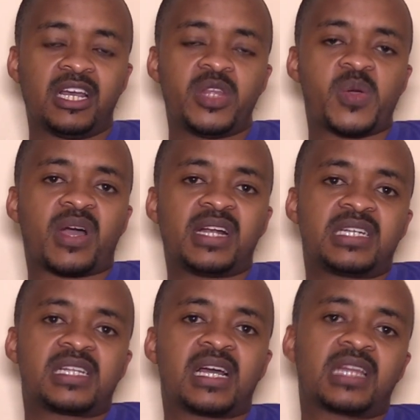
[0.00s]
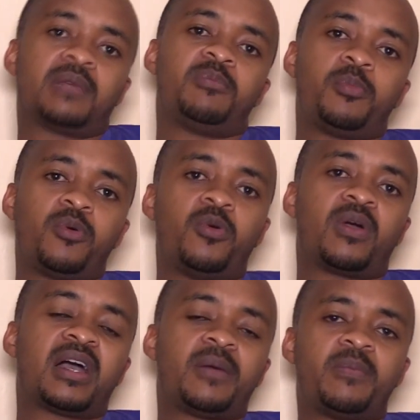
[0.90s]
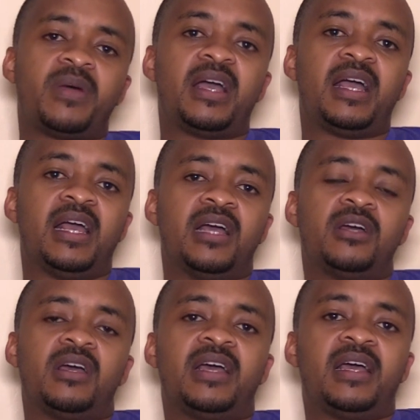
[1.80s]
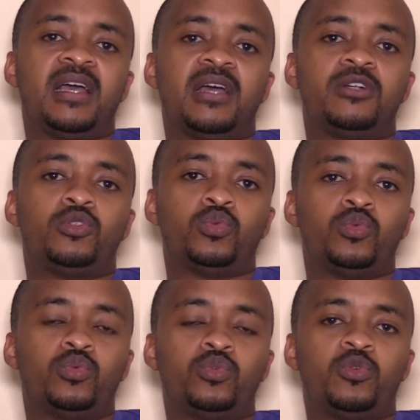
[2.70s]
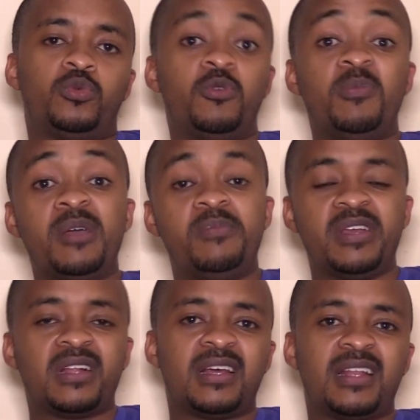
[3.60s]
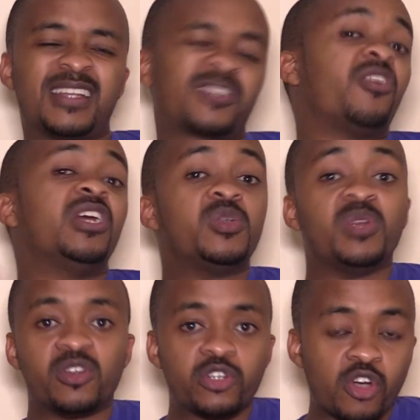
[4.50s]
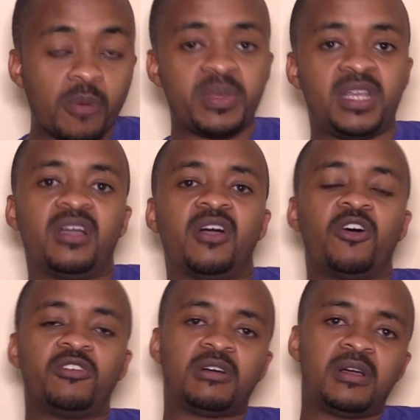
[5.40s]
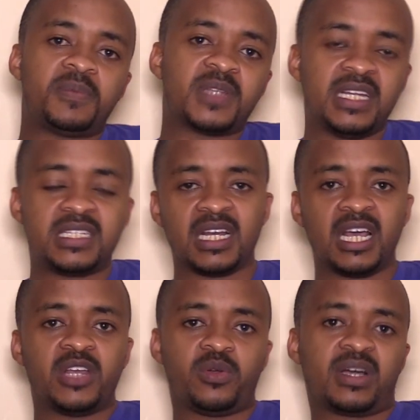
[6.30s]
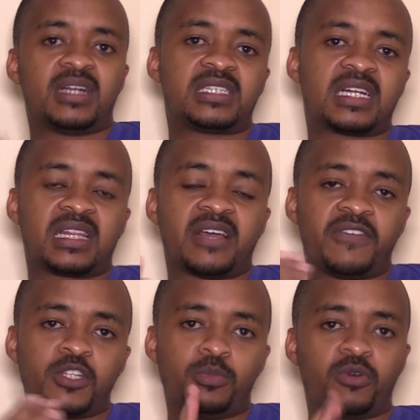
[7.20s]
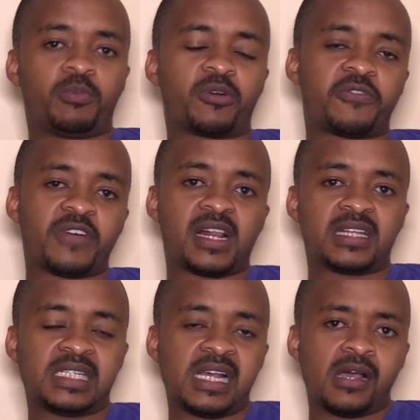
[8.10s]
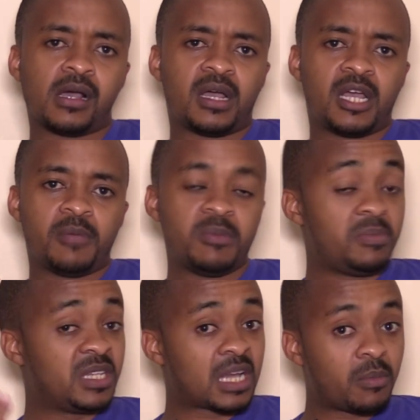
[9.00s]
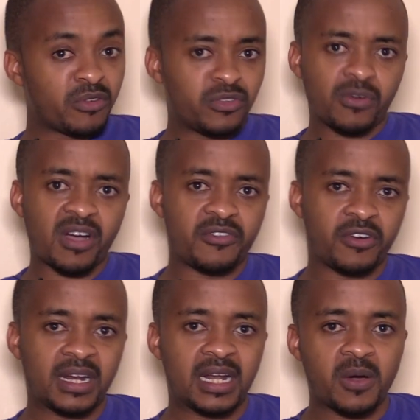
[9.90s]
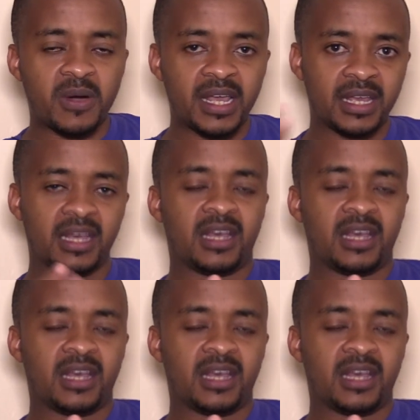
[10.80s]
you can track the people who come to do, maybe let's call it window shopping on your website. You can track their Facebook profiles, maybe some of you have wondered why,